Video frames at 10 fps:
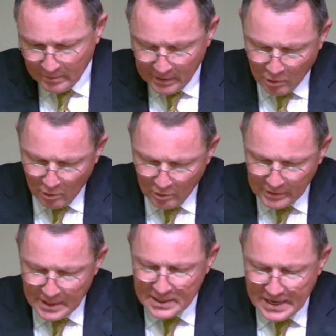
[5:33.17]

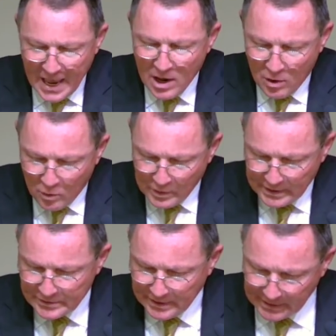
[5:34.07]
Behold, now
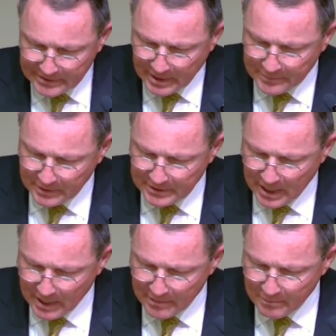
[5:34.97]
is the accepted
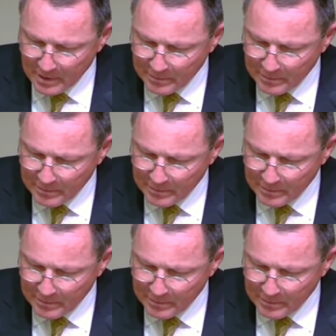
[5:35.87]
time.